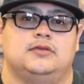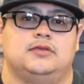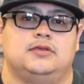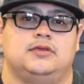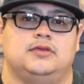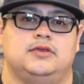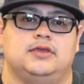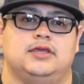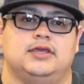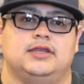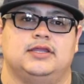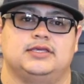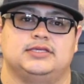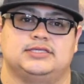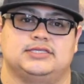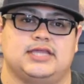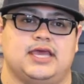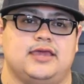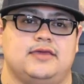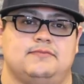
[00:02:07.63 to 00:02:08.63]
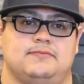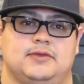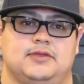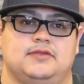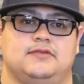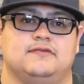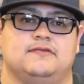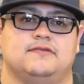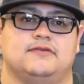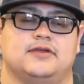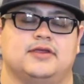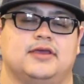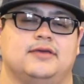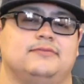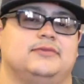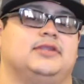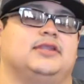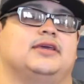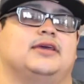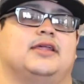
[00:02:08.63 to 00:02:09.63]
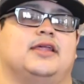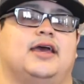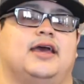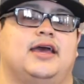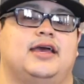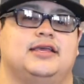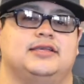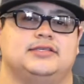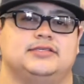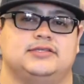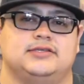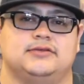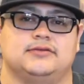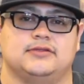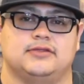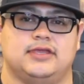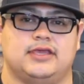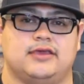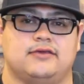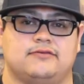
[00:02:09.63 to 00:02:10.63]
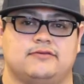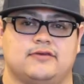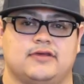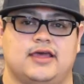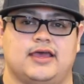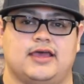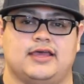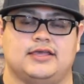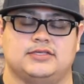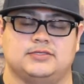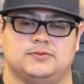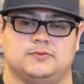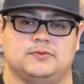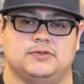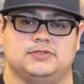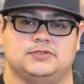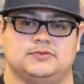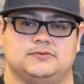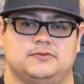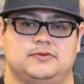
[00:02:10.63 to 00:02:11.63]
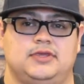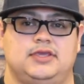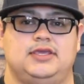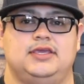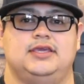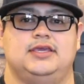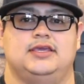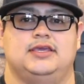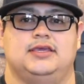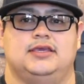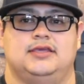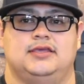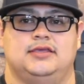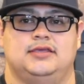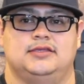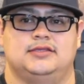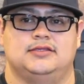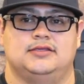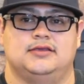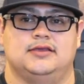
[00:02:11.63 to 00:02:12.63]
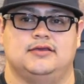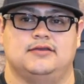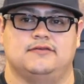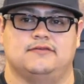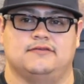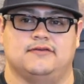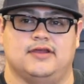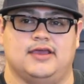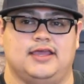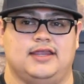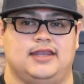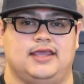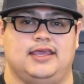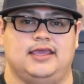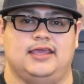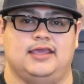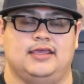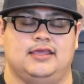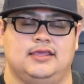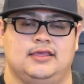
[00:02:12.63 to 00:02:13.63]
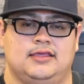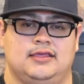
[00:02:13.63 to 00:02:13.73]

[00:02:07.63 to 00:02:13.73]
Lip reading: You get a stipend for coming to class. You only have class once a week on a Friday.